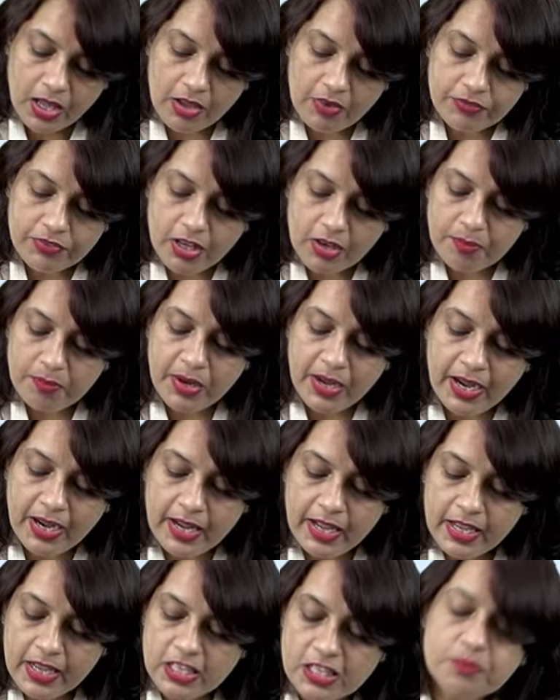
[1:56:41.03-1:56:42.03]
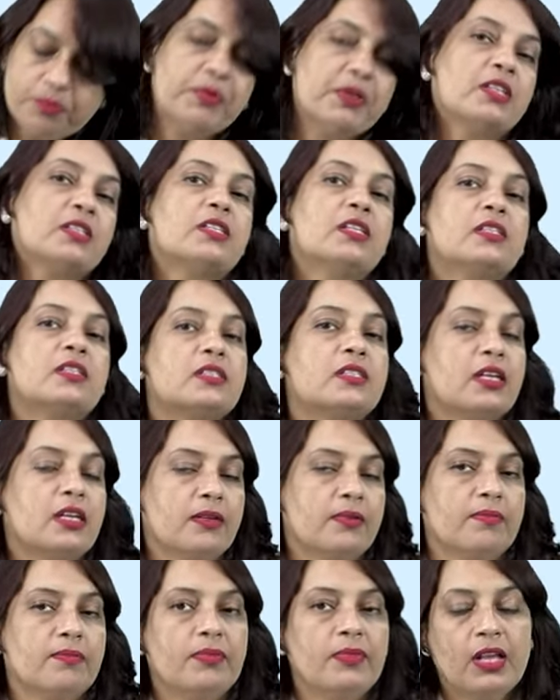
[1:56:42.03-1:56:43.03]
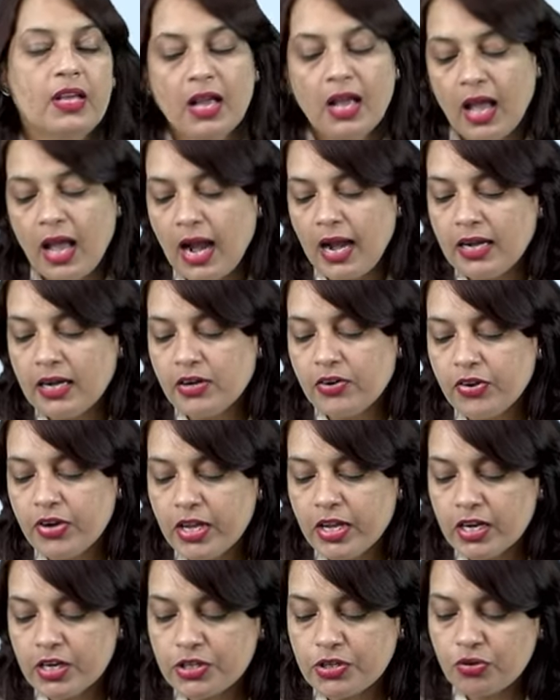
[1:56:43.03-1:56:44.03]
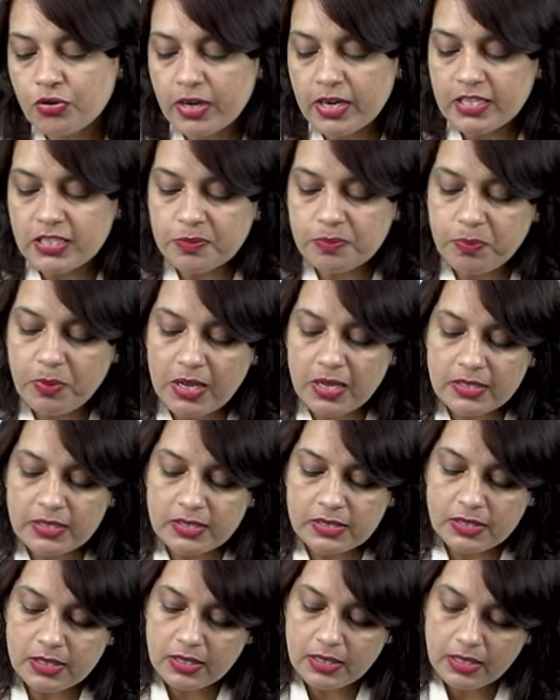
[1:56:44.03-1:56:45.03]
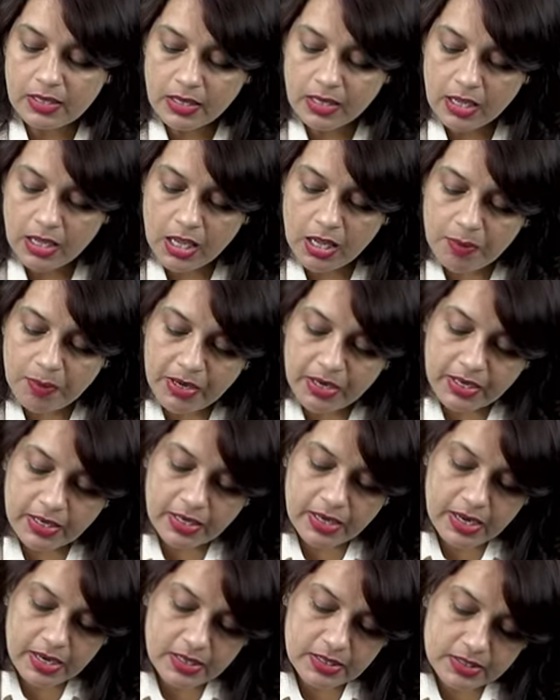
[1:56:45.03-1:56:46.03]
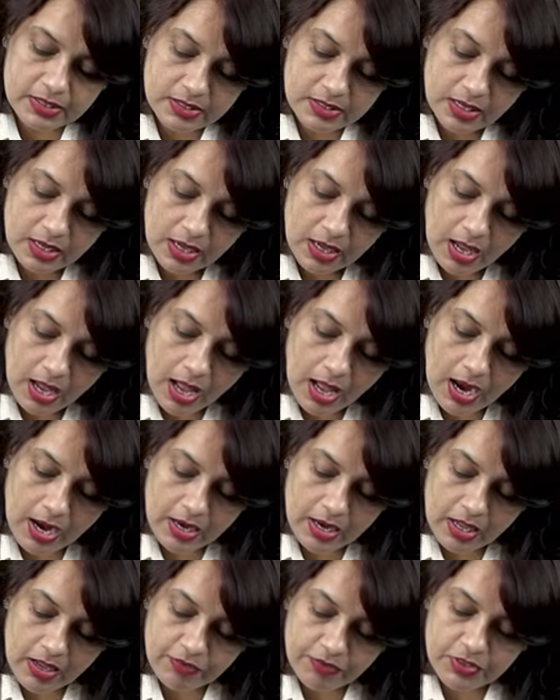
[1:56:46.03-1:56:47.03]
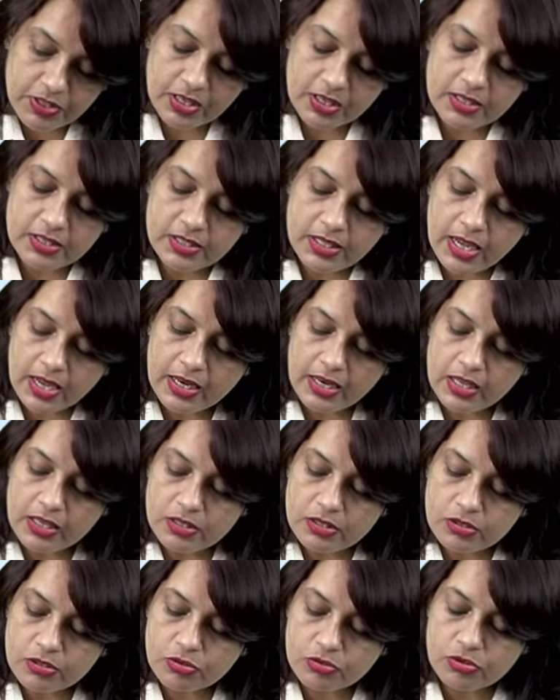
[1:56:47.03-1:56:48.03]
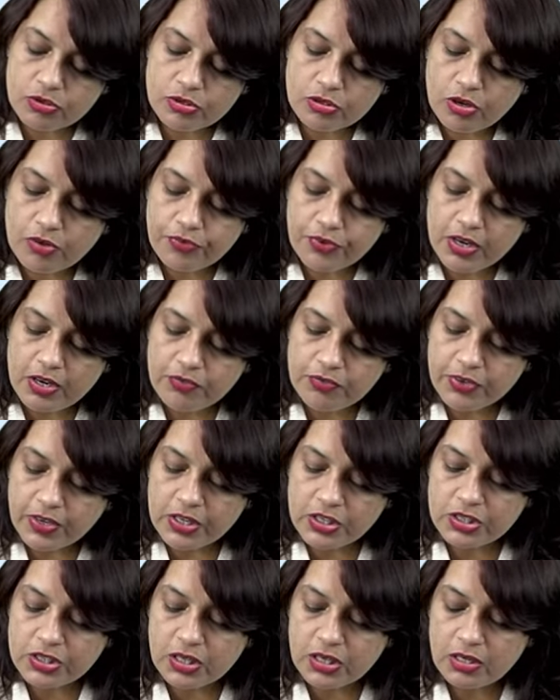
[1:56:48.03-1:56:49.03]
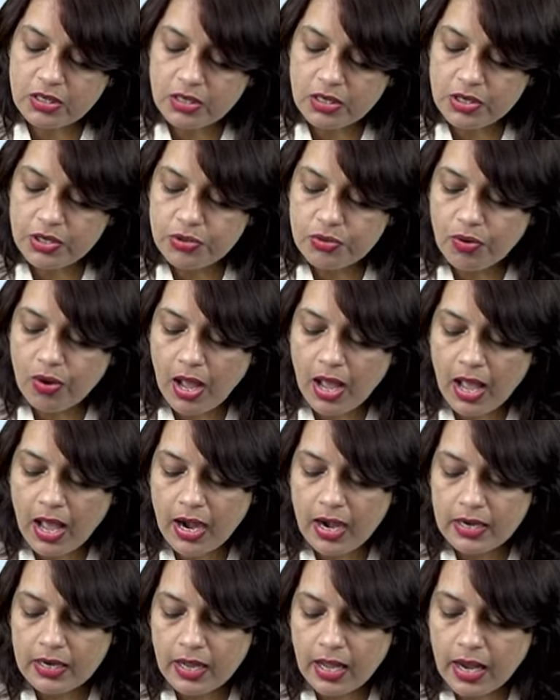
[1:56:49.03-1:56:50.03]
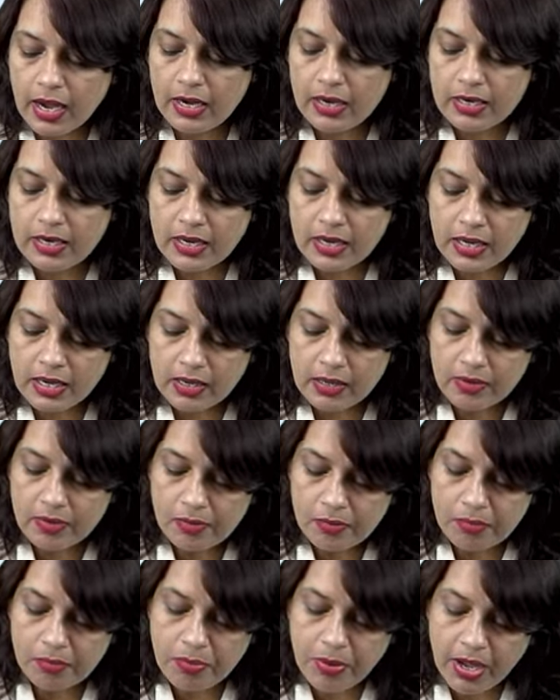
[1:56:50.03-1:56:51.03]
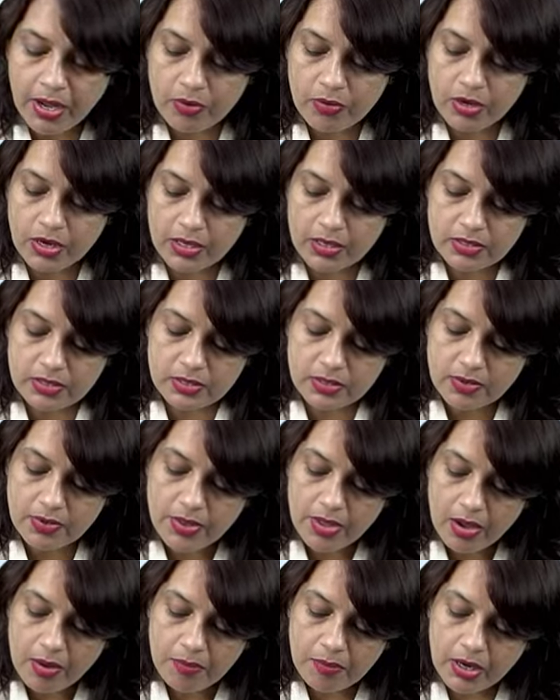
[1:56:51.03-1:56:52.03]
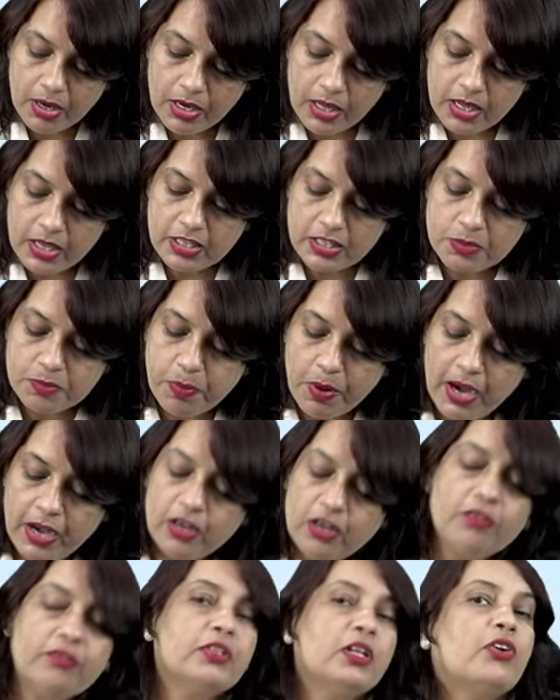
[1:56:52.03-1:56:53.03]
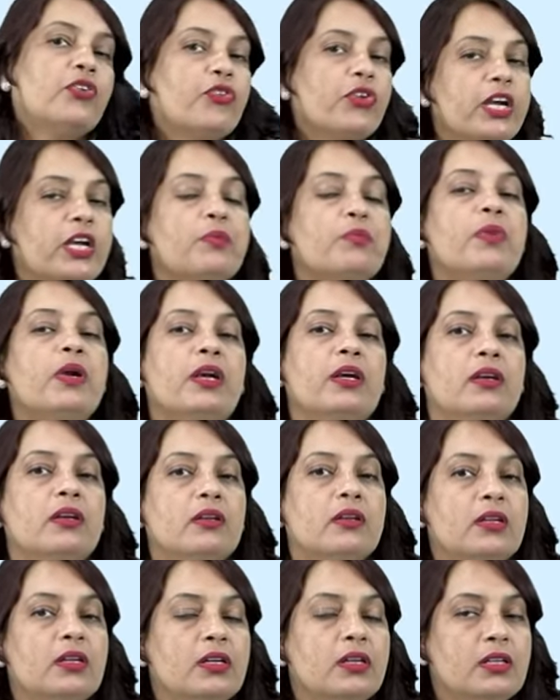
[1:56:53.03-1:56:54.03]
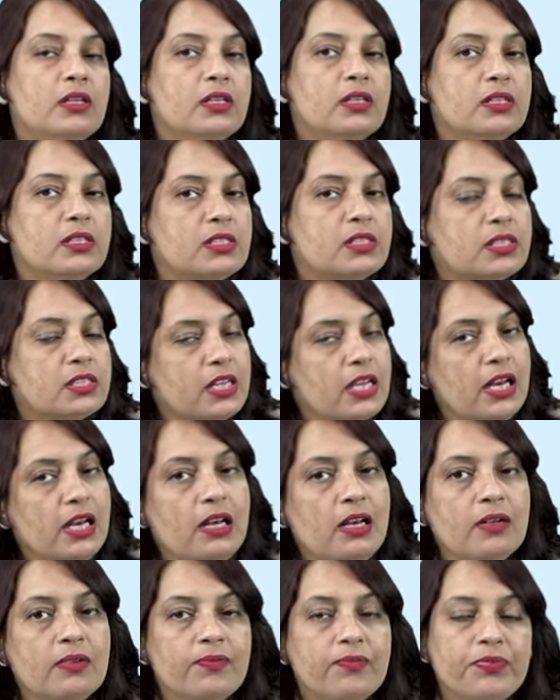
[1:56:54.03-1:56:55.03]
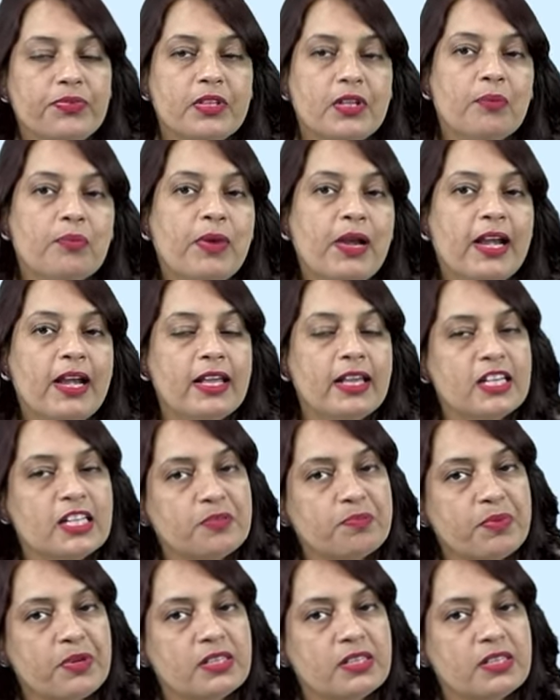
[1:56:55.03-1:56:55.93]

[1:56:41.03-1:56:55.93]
if the bleeding is persisting, and reassurance plus hematinics, and if there is any source of infection, you add antibiotics. But in spite of the treatment, still the bleeding is